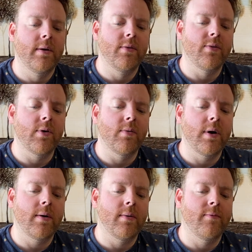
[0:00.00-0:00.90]
So
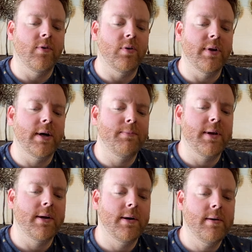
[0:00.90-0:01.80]
fold it up
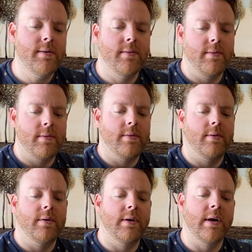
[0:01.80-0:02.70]
here,
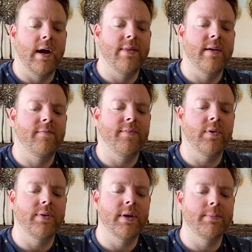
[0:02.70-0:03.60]
and then
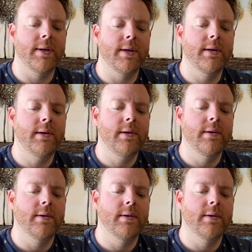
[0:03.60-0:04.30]
fold it up here.